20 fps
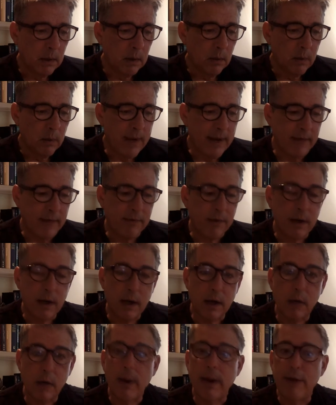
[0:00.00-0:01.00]
We
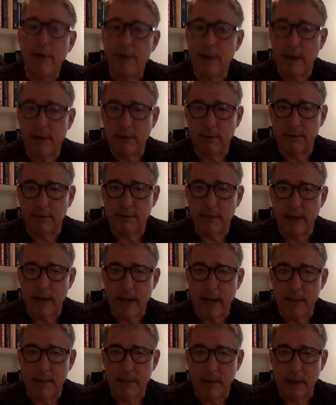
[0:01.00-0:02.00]
have great changes that
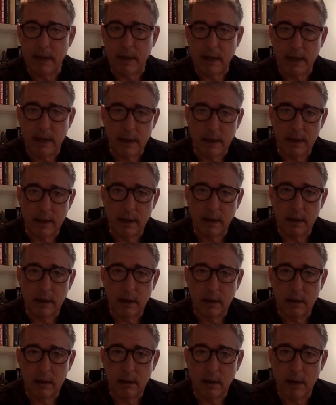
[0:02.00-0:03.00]
happen
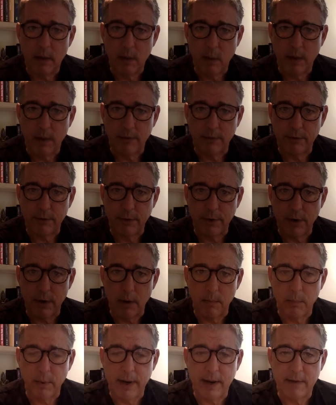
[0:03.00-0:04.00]
in Western
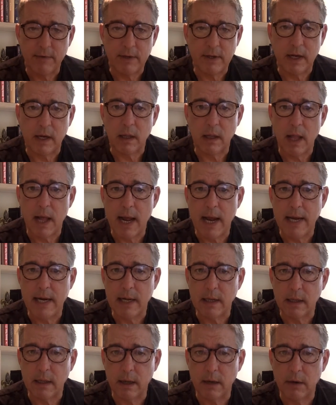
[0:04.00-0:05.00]
Europe. We have a decline
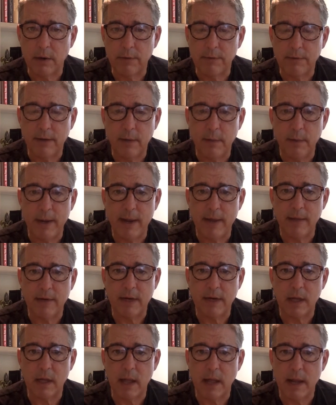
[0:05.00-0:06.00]
in literacy. We have a
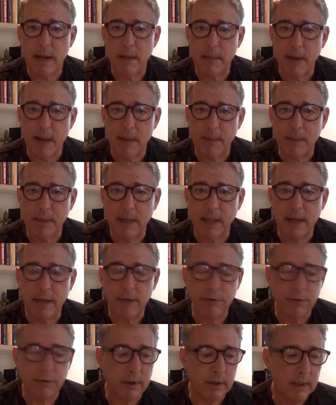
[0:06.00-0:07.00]
decline in
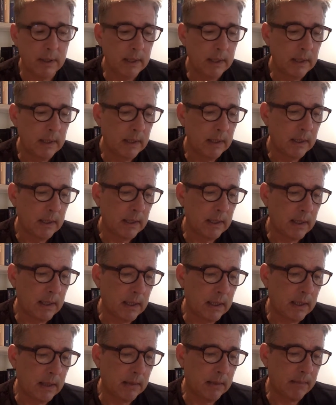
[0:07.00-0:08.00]
population.
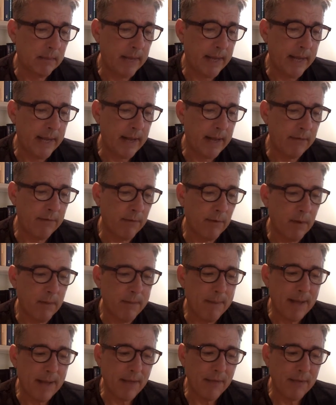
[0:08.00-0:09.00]
And for
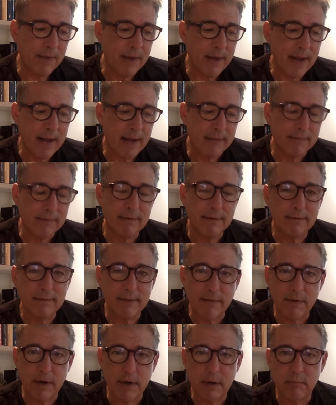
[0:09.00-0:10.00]
about the next
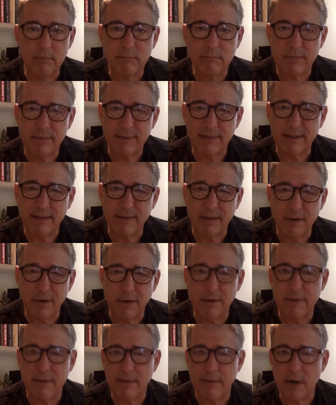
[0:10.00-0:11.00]

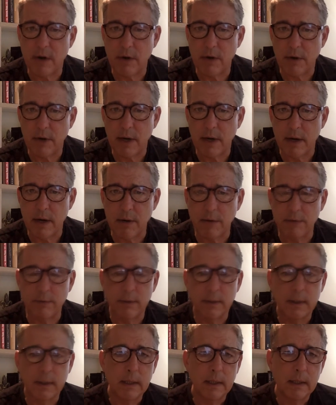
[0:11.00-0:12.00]
600, 700
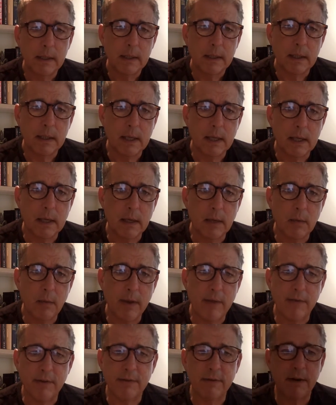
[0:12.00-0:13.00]
years,
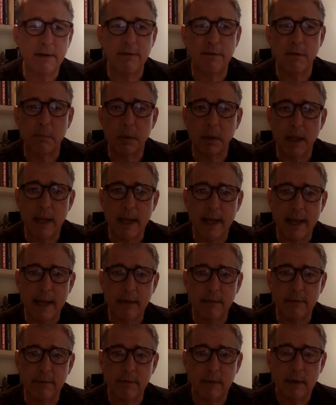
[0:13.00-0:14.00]
we have a series of
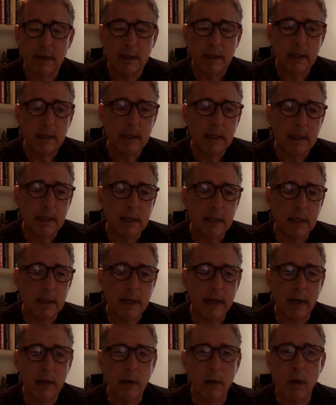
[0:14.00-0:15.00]
plagues
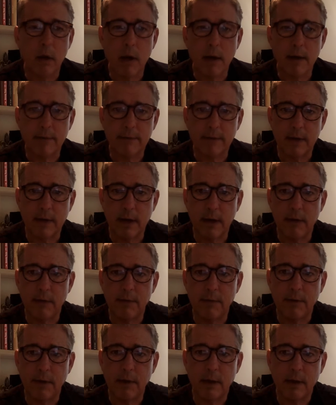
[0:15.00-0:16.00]
and a loss of